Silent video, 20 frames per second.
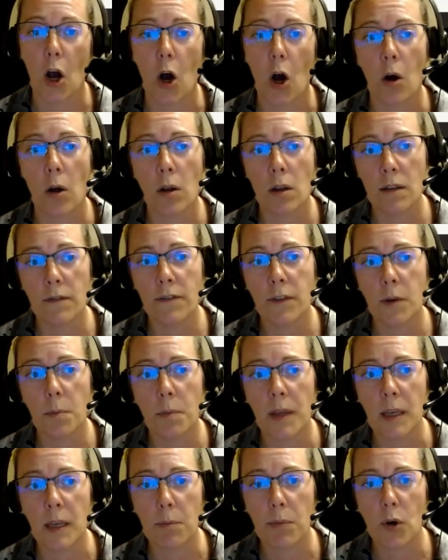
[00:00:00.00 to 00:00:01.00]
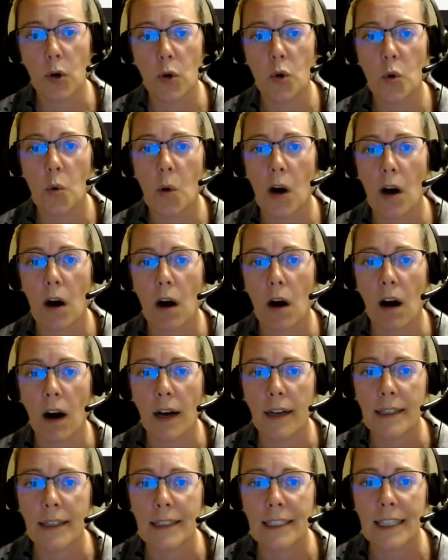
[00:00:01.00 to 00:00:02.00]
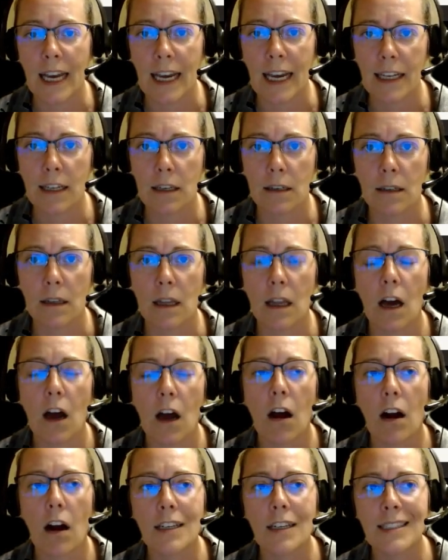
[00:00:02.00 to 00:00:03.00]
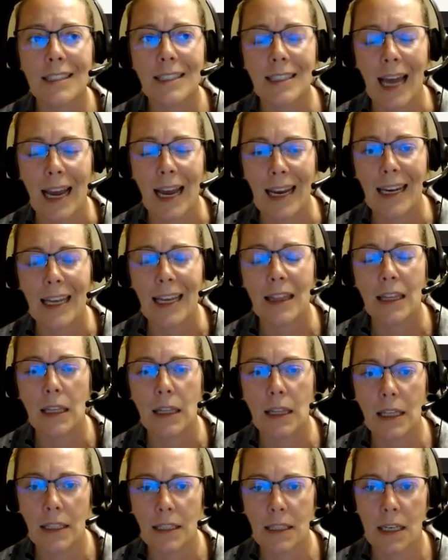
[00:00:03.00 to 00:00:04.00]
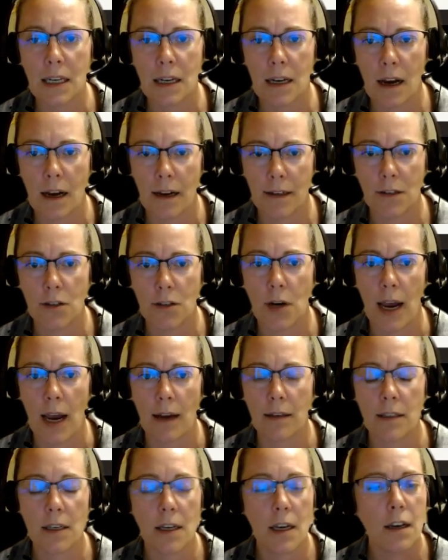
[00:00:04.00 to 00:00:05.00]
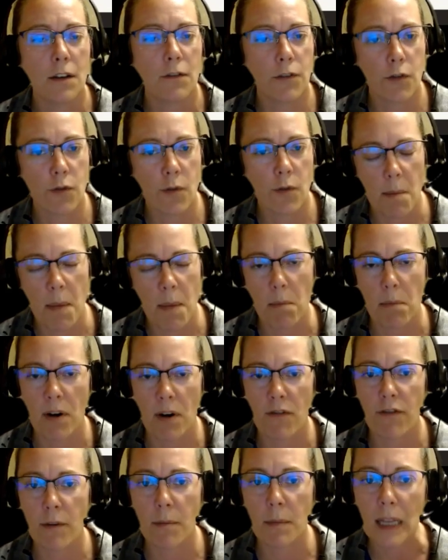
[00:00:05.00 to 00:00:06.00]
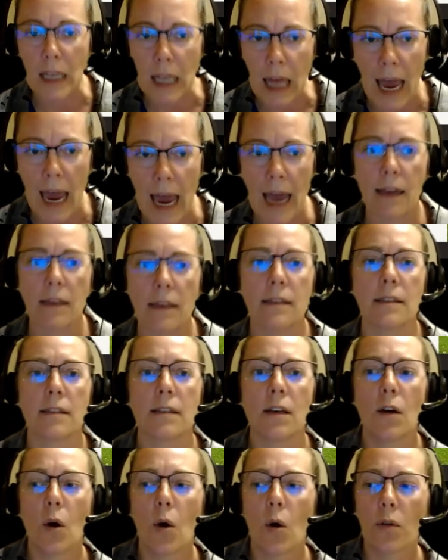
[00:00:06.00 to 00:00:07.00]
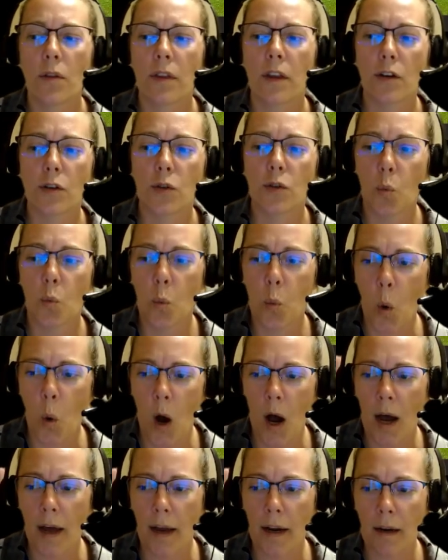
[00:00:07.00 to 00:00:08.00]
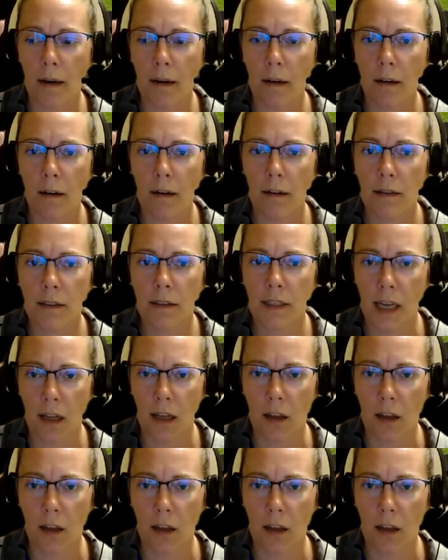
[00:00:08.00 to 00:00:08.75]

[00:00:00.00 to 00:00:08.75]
that all of the people who are on title are signing the listing contract. If you remember from class, there's one